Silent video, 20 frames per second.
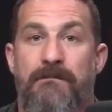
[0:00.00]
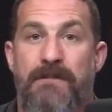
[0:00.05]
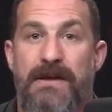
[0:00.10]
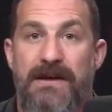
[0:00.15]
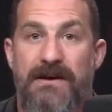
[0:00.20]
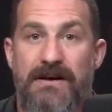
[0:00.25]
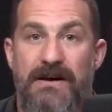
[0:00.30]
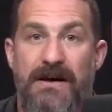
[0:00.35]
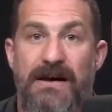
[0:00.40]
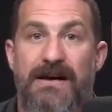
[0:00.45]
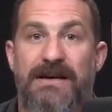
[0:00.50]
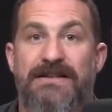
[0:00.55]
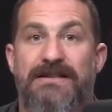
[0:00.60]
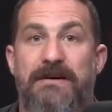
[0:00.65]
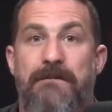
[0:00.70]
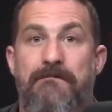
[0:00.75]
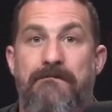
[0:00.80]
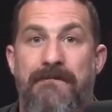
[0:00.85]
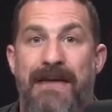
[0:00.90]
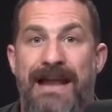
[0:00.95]
because
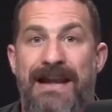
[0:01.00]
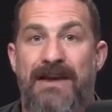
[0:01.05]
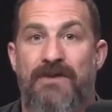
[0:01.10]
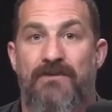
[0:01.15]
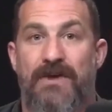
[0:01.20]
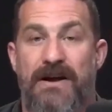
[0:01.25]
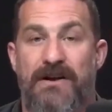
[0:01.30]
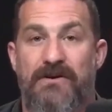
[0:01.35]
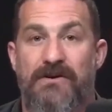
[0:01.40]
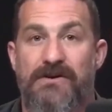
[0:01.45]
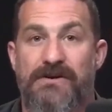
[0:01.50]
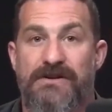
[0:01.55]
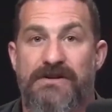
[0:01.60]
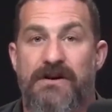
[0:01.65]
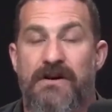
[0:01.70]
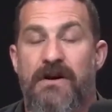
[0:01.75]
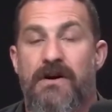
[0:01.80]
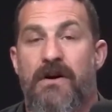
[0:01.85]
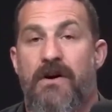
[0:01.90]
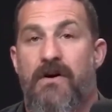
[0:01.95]
many
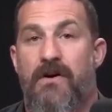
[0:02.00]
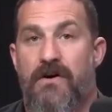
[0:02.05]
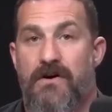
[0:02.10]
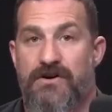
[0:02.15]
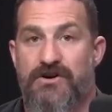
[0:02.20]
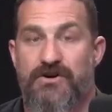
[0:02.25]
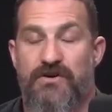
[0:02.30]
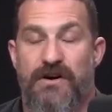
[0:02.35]
wrinkles are